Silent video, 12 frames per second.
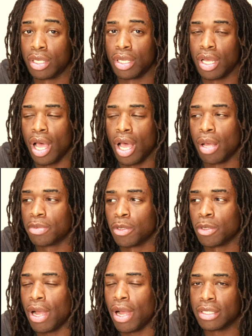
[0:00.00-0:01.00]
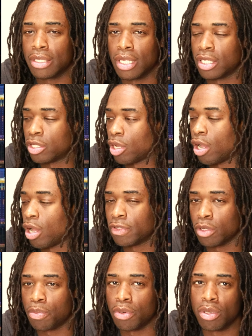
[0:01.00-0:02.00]
I'm surprised that this officer
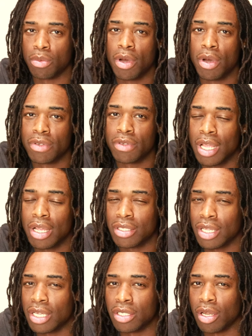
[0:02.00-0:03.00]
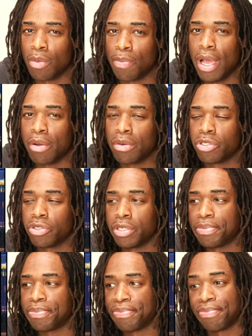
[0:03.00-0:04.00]
pulled him over. Sounds like he's on a power trip.
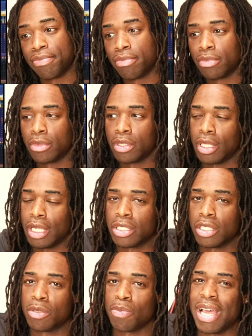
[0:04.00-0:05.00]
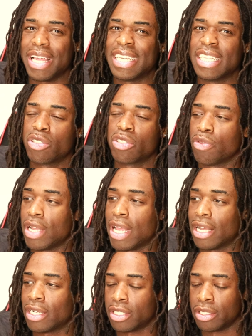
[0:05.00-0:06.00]
That's just my initial
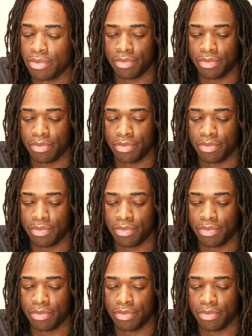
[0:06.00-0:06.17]
reaction.